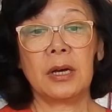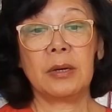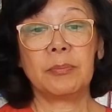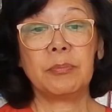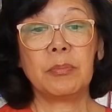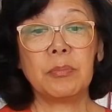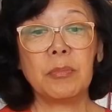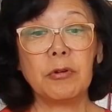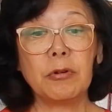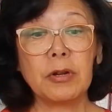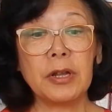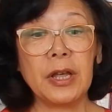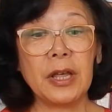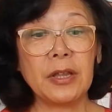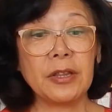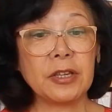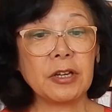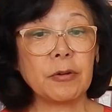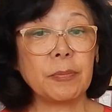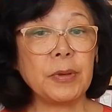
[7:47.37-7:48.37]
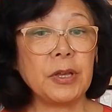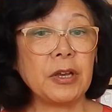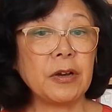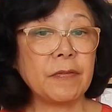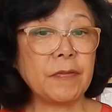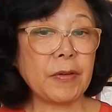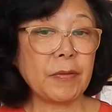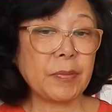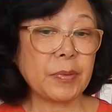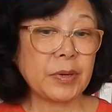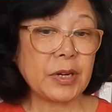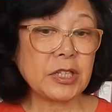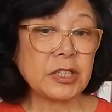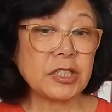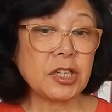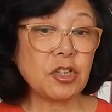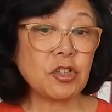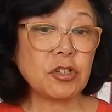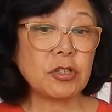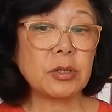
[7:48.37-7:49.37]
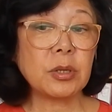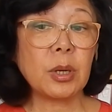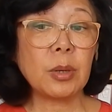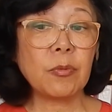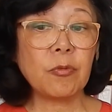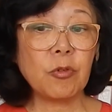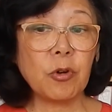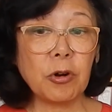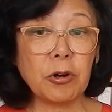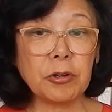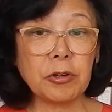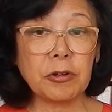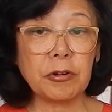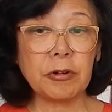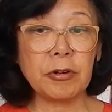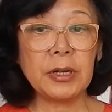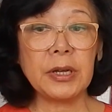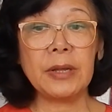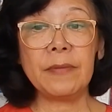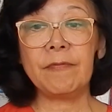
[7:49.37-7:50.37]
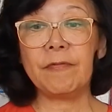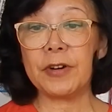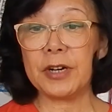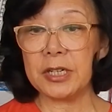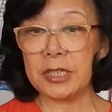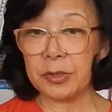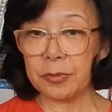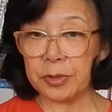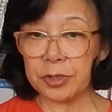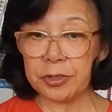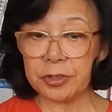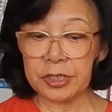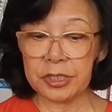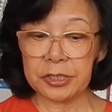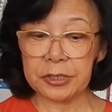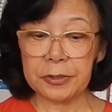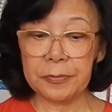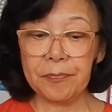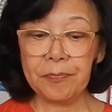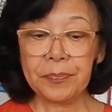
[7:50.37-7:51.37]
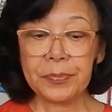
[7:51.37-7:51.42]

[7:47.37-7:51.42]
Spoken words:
molar enthalpy of vaporization of water and vice versa.